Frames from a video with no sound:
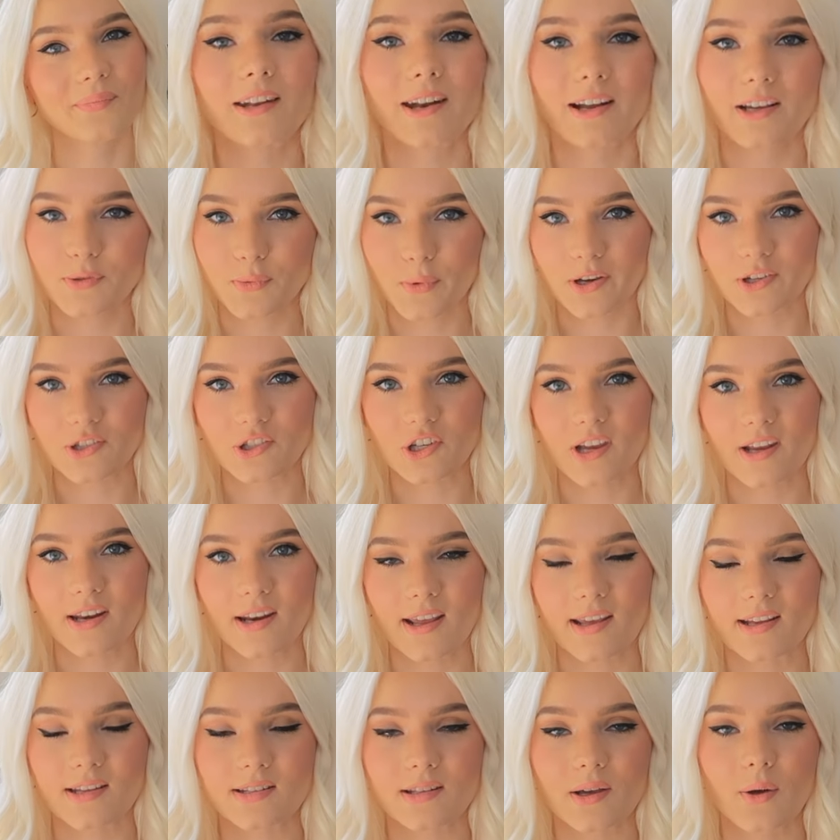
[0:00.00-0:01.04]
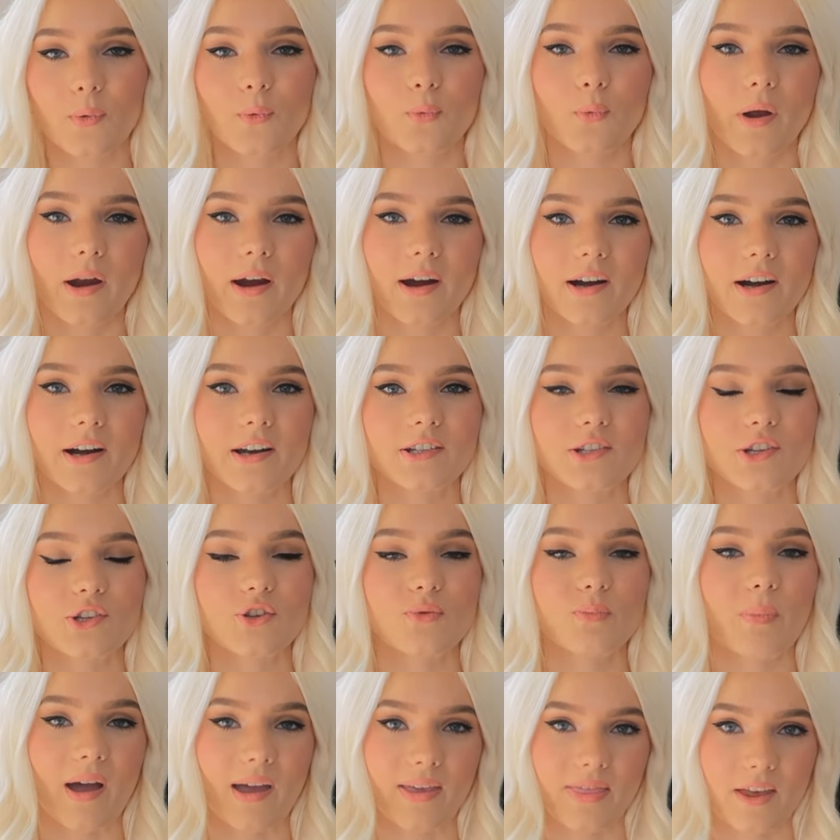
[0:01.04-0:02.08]
The next question is, where did
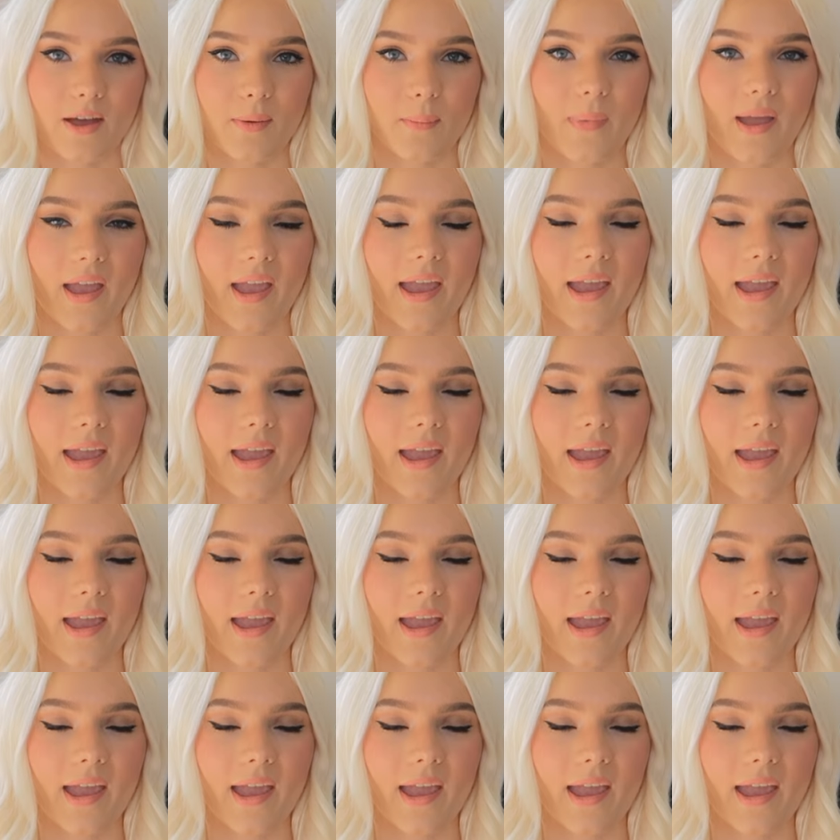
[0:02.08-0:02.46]
you buy them?